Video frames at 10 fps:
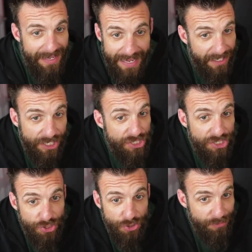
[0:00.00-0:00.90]
It
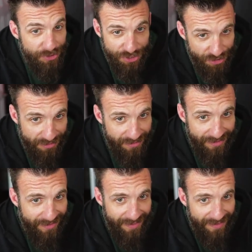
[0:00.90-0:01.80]
consumes you
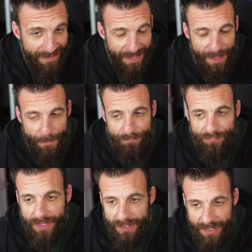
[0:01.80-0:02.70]

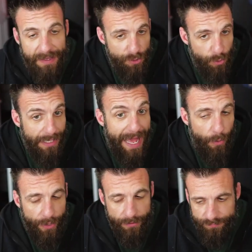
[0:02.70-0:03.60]
if you
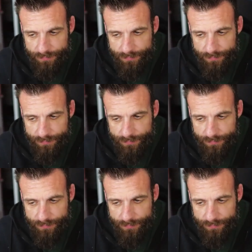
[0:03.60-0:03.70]
allow it.